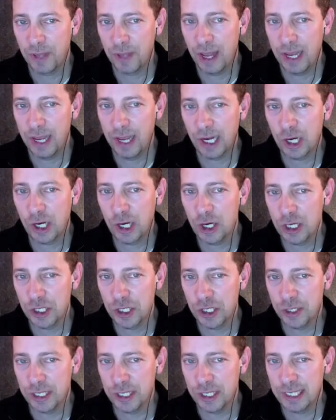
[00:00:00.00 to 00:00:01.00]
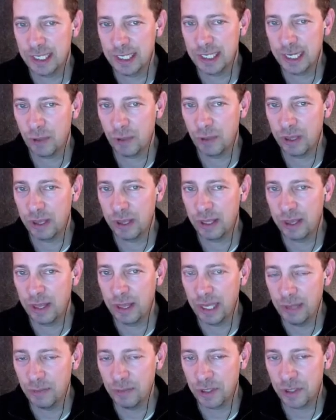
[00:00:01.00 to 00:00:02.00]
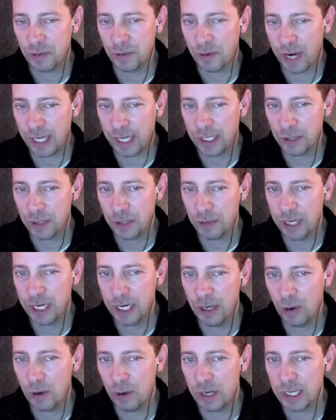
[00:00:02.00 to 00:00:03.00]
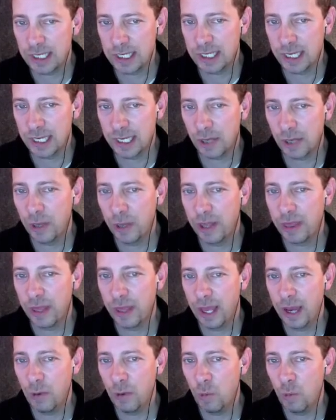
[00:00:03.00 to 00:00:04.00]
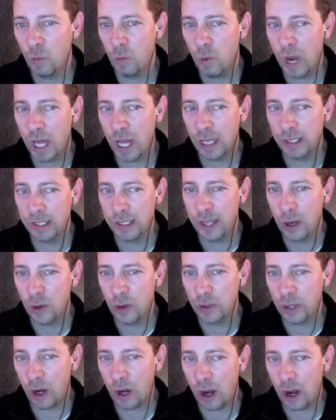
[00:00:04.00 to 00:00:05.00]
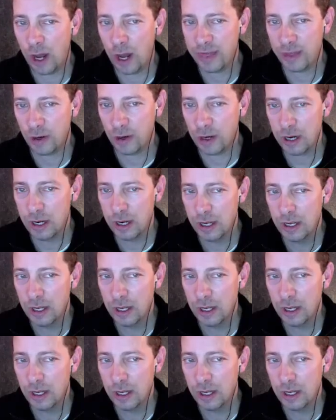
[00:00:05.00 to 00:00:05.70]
I encourage you to stick with the themes directory or to stick with a well-known author,